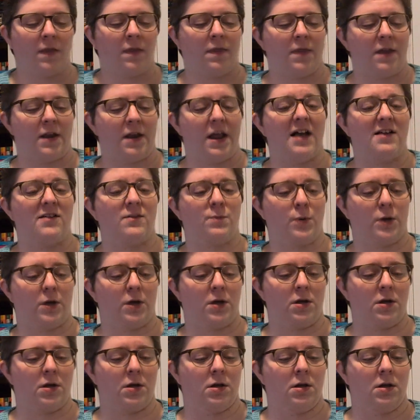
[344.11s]
The next
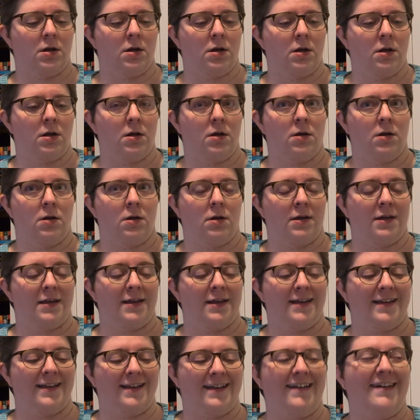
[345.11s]
book,
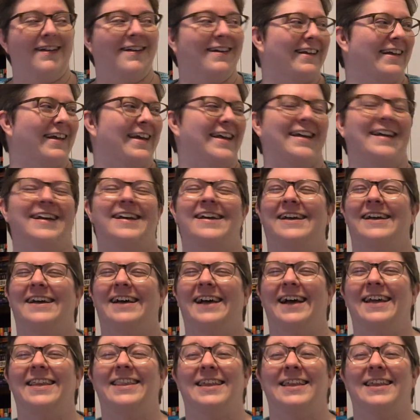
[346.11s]
I